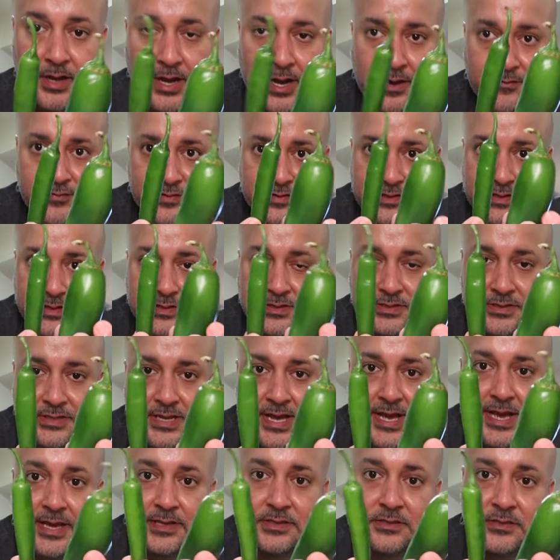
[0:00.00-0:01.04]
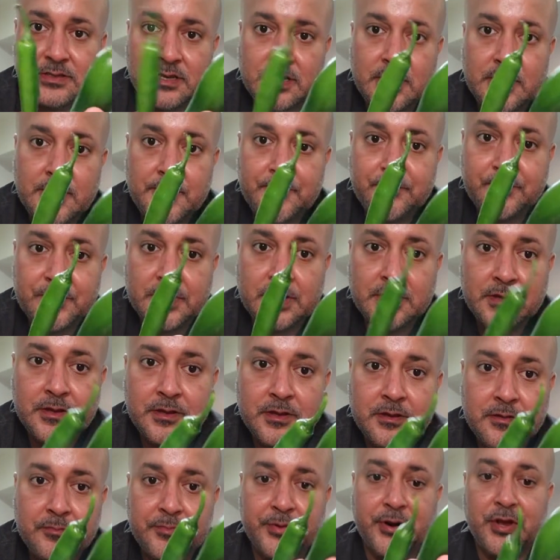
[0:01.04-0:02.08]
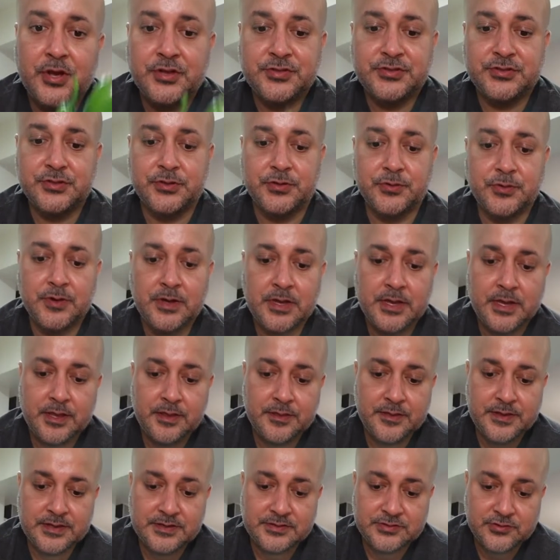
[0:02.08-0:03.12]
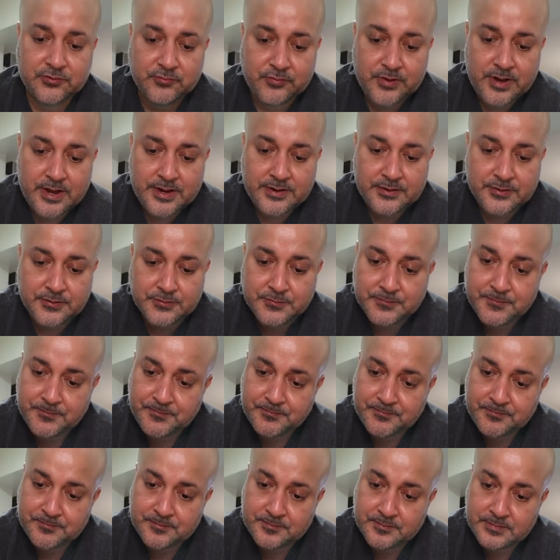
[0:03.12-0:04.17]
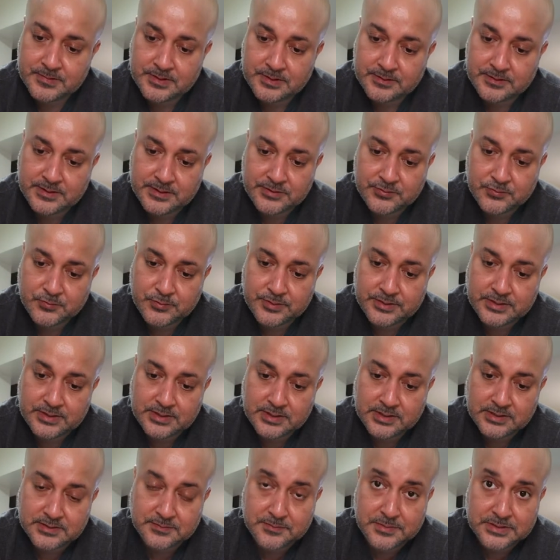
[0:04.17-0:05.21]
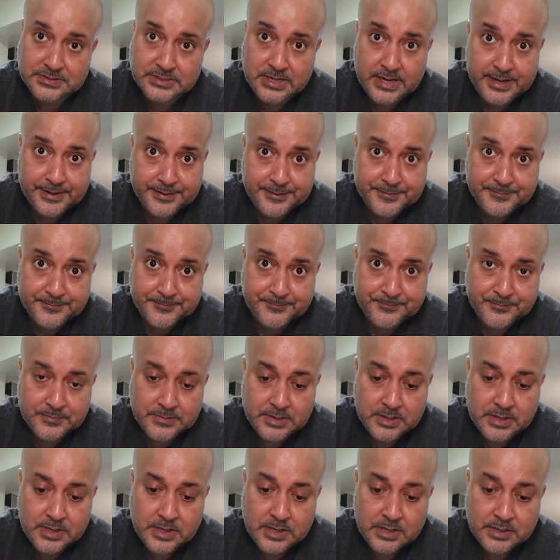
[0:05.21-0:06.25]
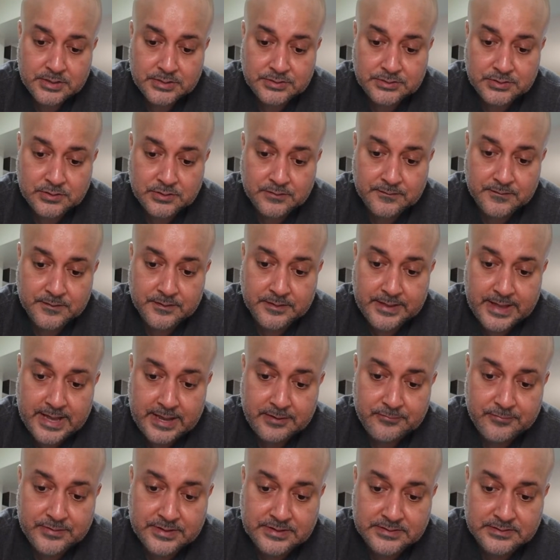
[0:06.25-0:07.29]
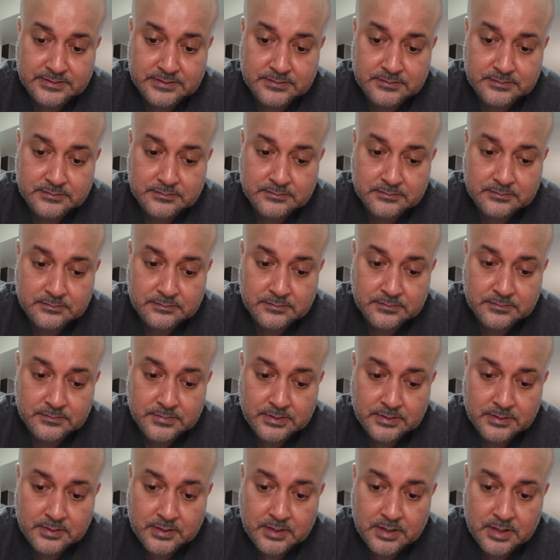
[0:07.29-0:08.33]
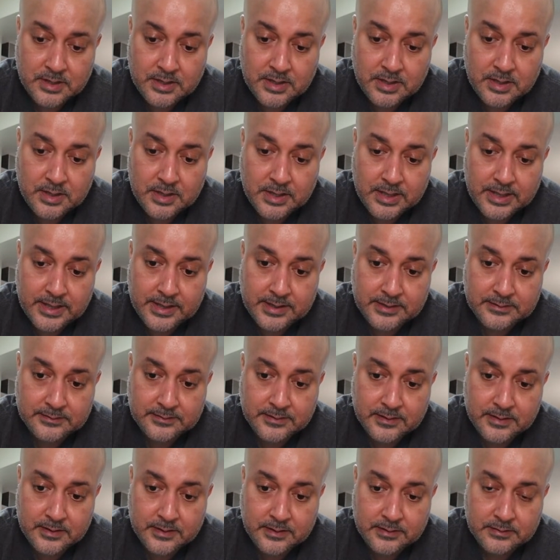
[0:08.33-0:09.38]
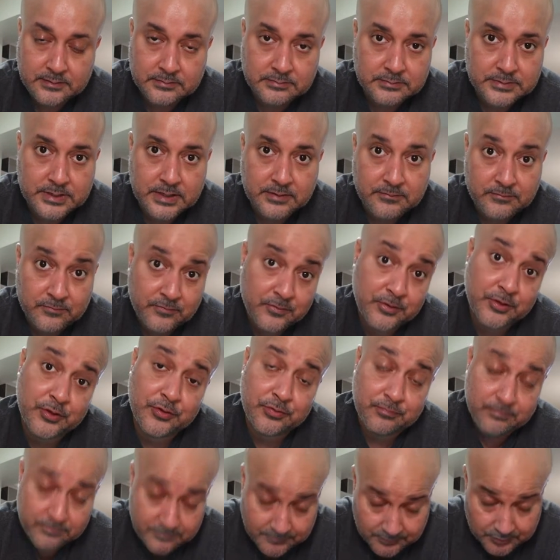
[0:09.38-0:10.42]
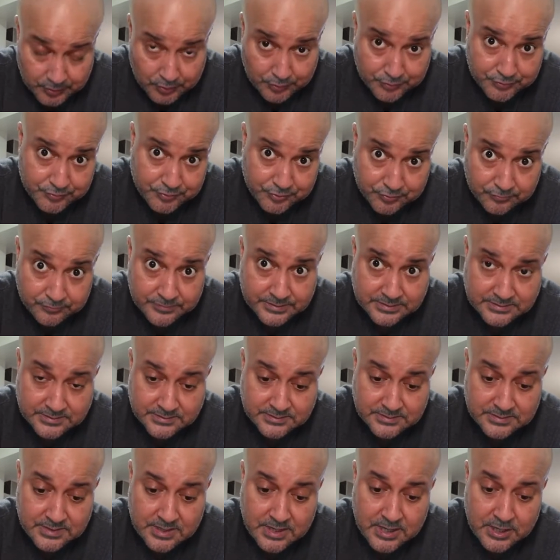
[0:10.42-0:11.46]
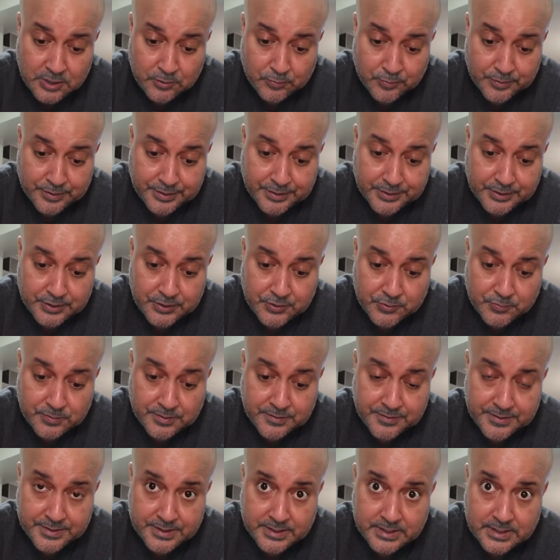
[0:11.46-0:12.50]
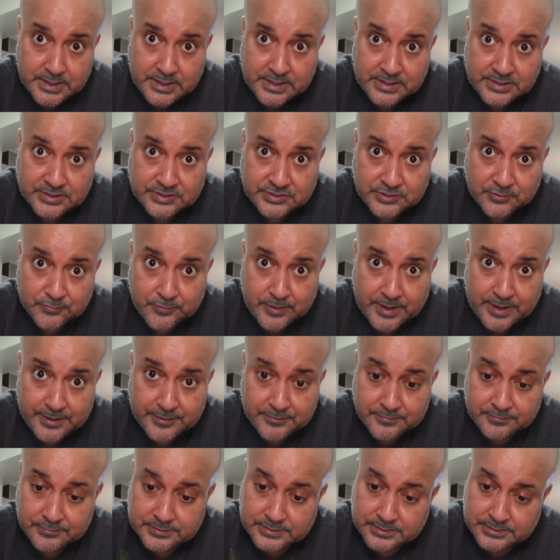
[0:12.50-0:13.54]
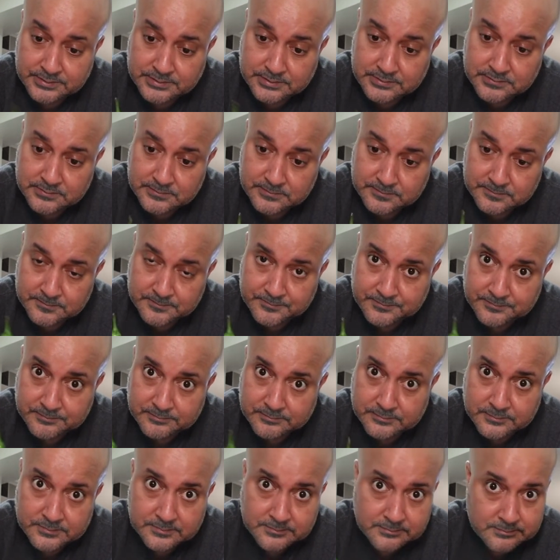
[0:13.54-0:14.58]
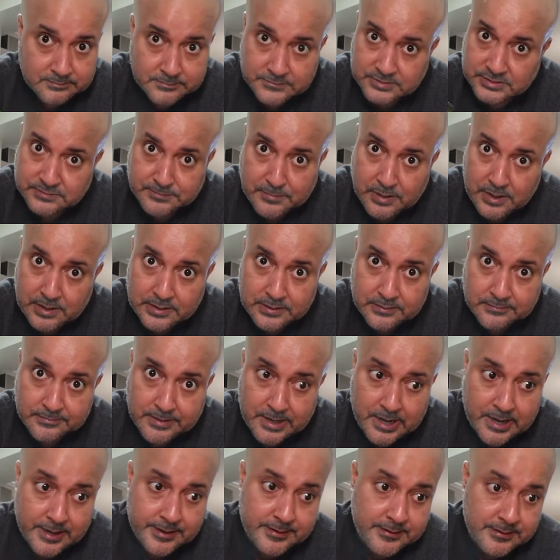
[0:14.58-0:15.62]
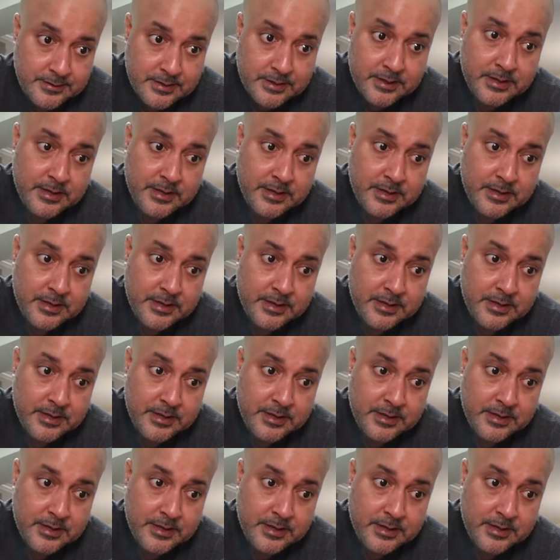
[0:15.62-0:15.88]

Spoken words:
Obviously the size, but also the serrano, this one is much hotter. So for that reason, and yeah, for those two reasons, we're gonna go with the serrano because smaller, hotter,